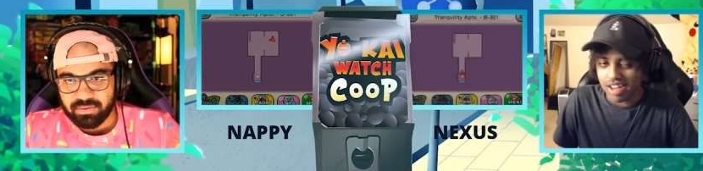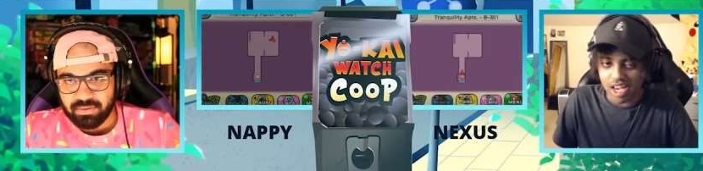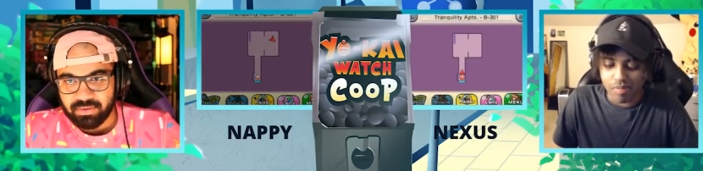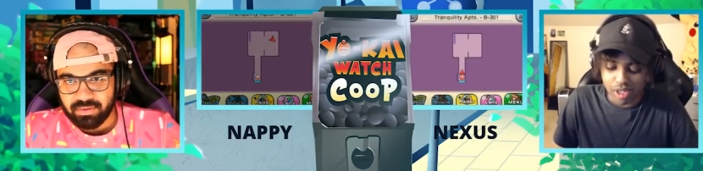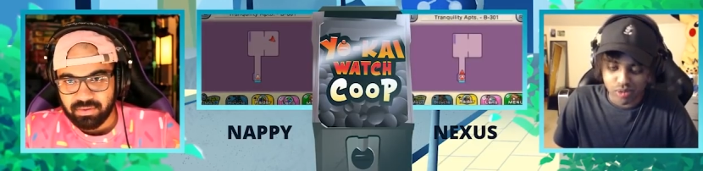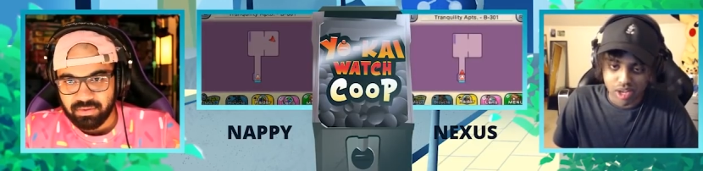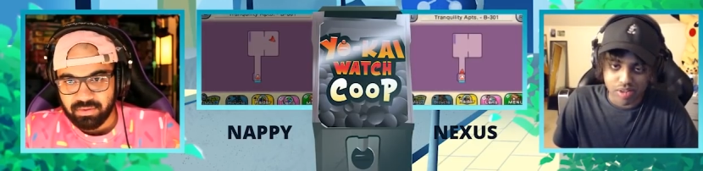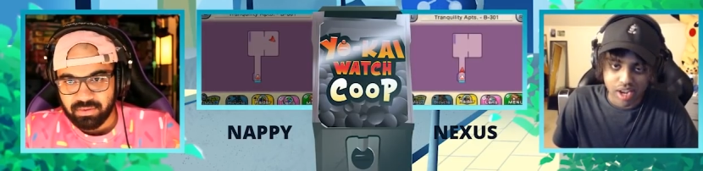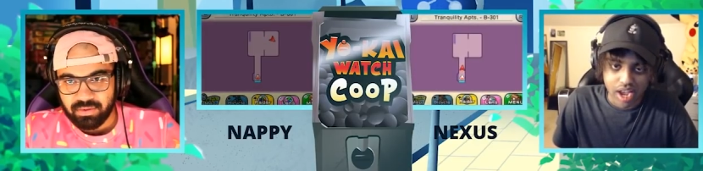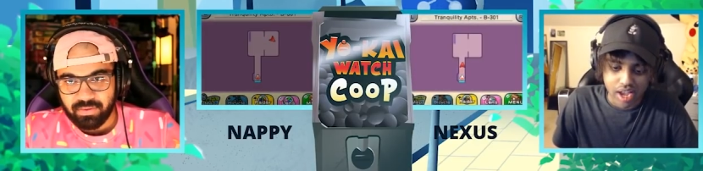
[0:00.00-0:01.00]
Speaker 1: I'd much
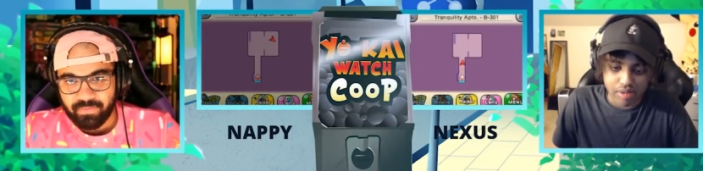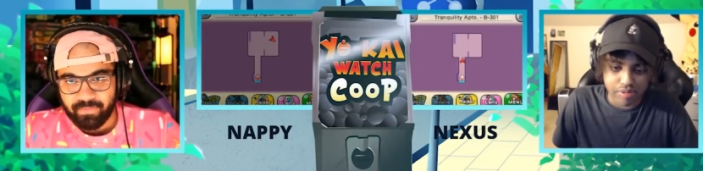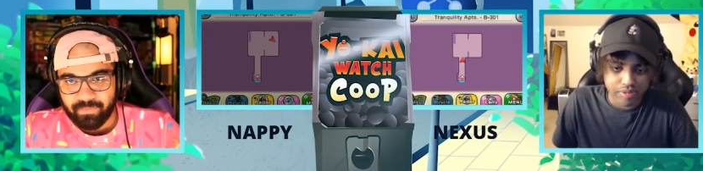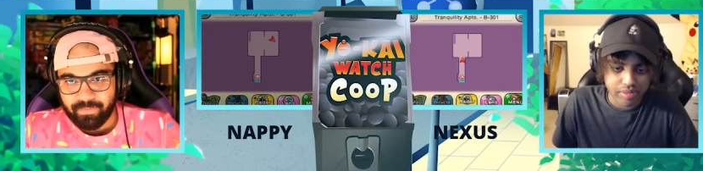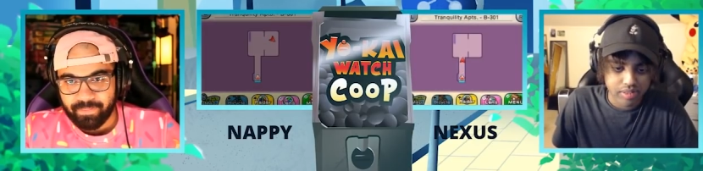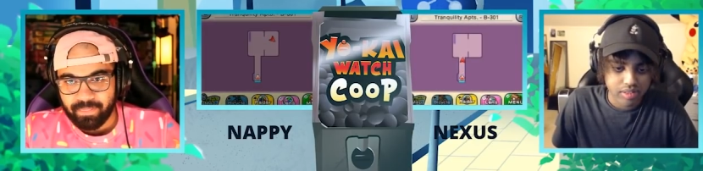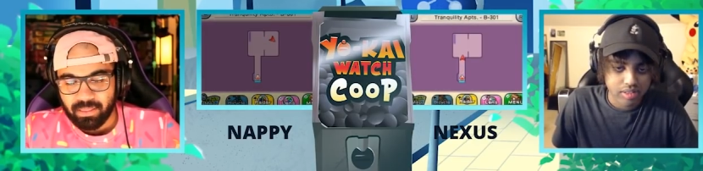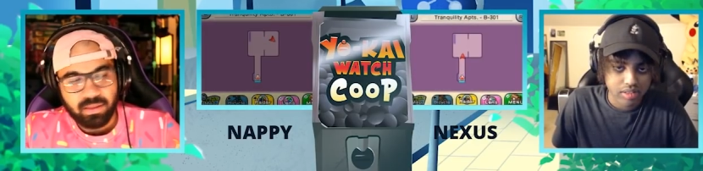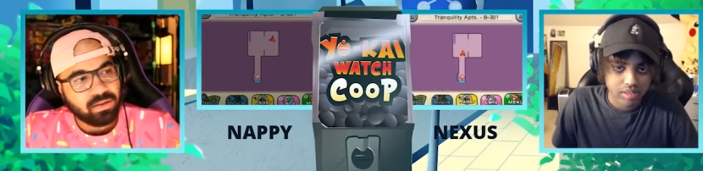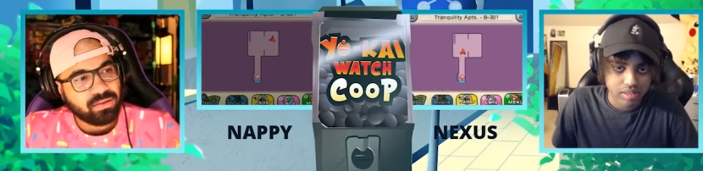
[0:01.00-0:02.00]
rather have.
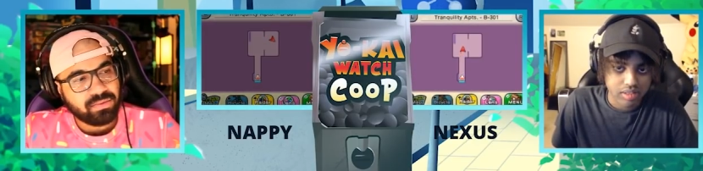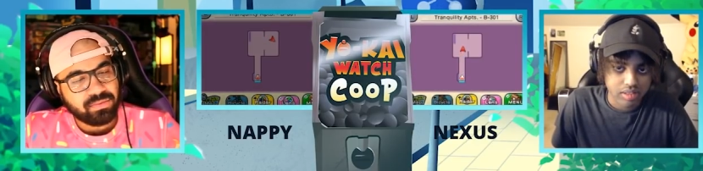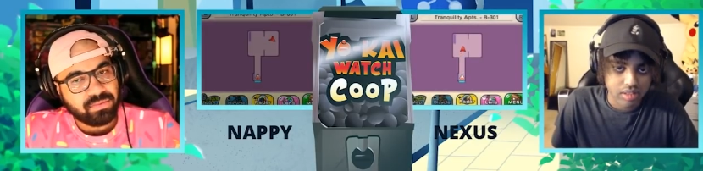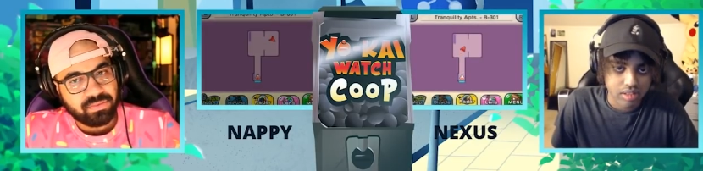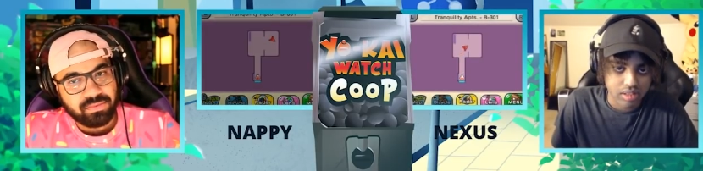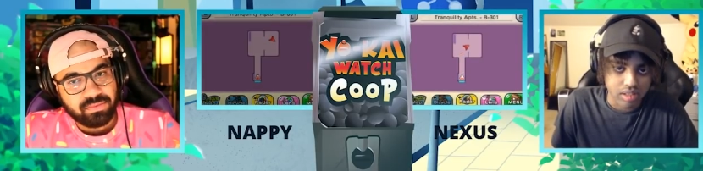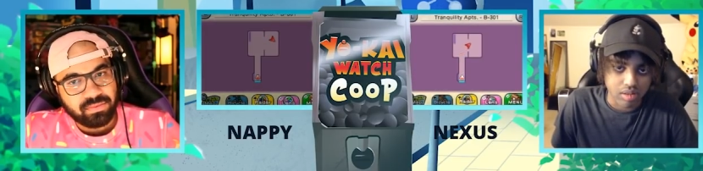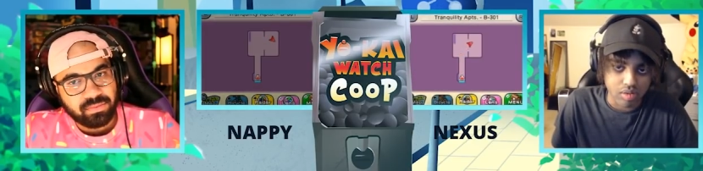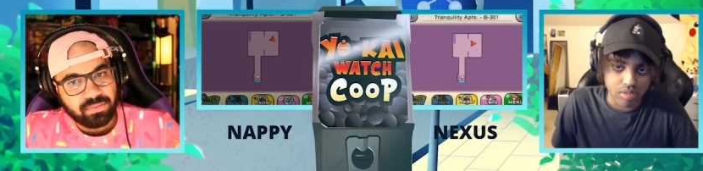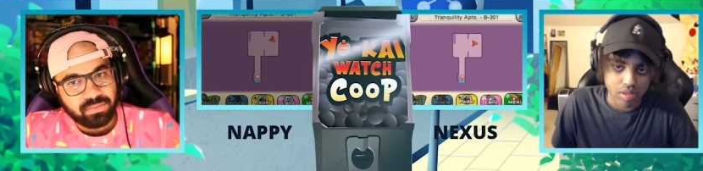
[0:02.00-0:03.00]

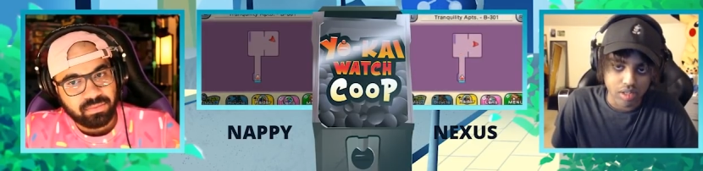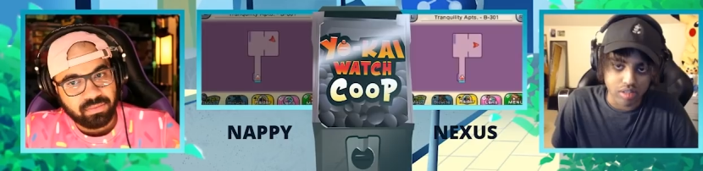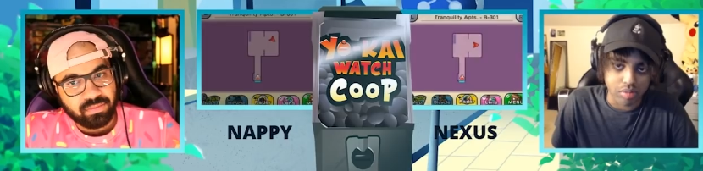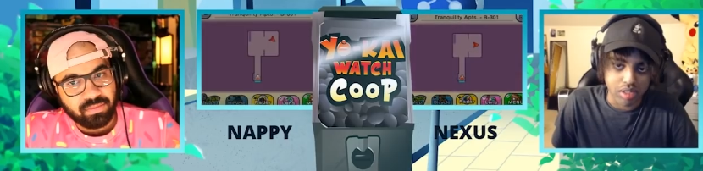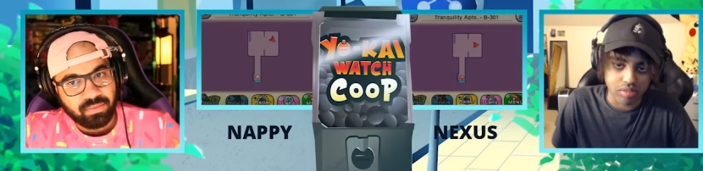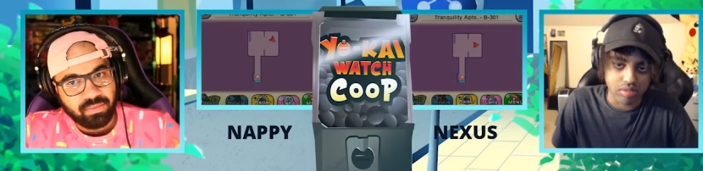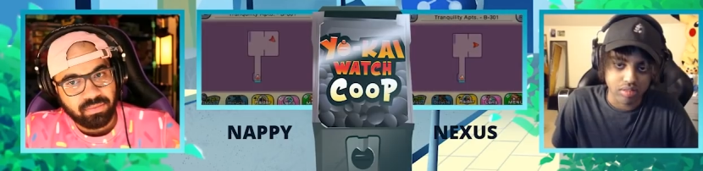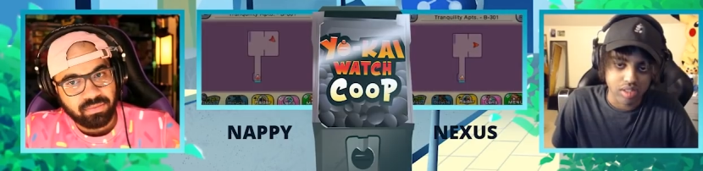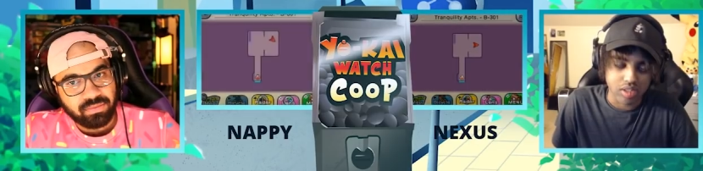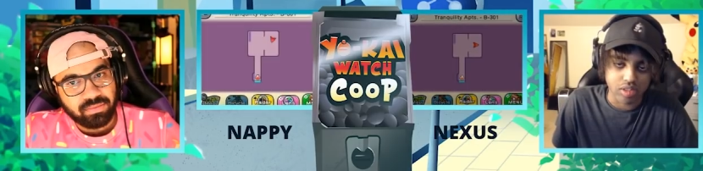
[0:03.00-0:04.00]
Oh, there's nothing in this place.
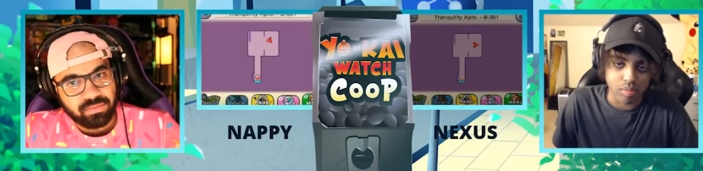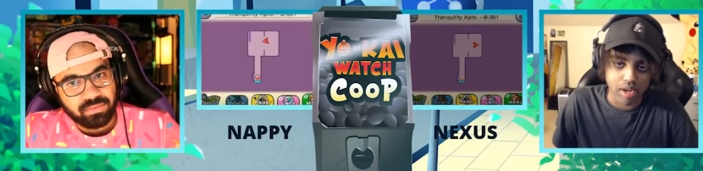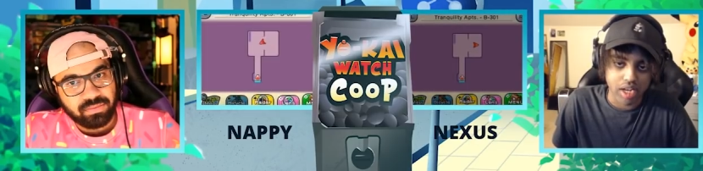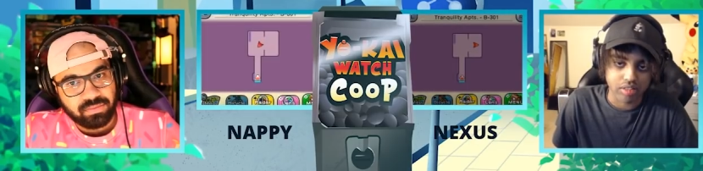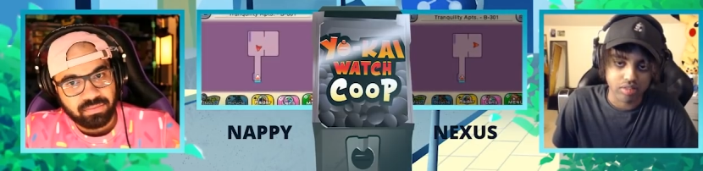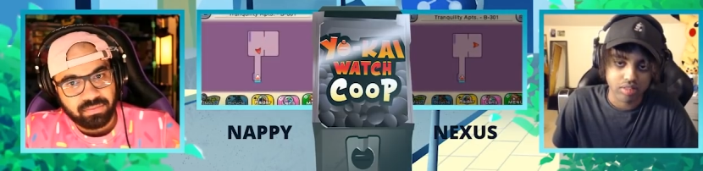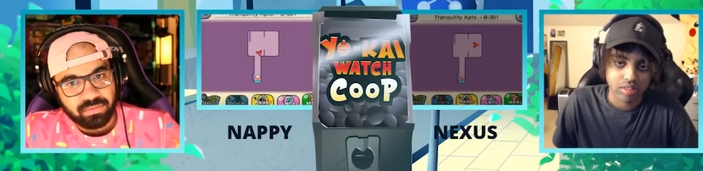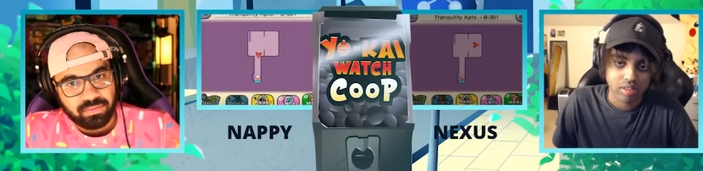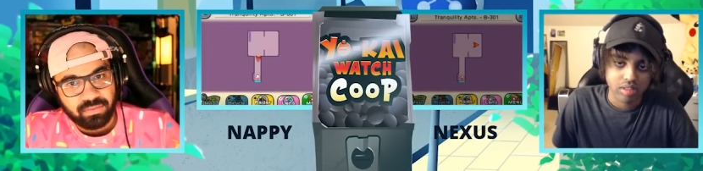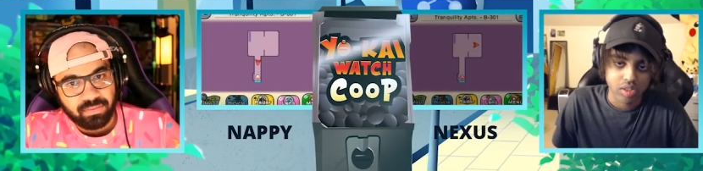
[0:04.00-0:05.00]
It's just a box.
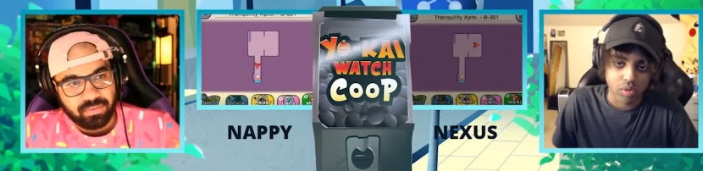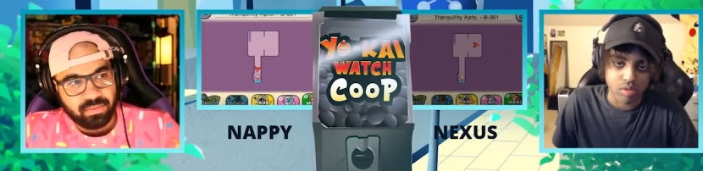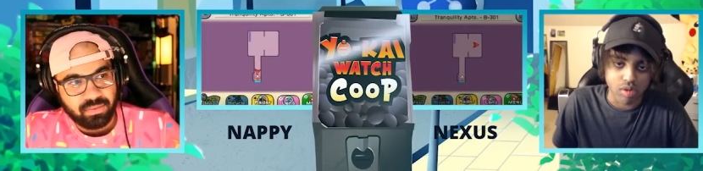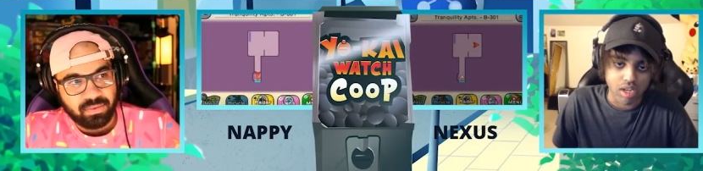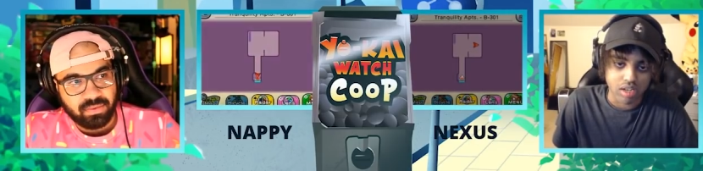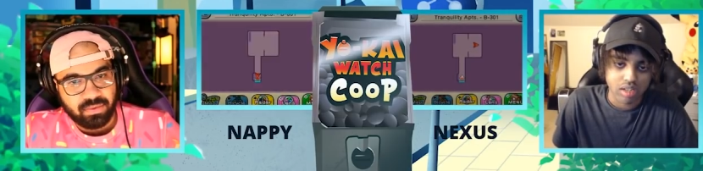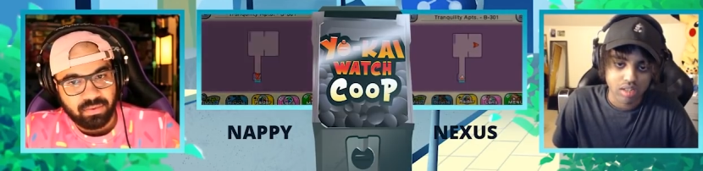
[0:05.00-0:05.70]
With what?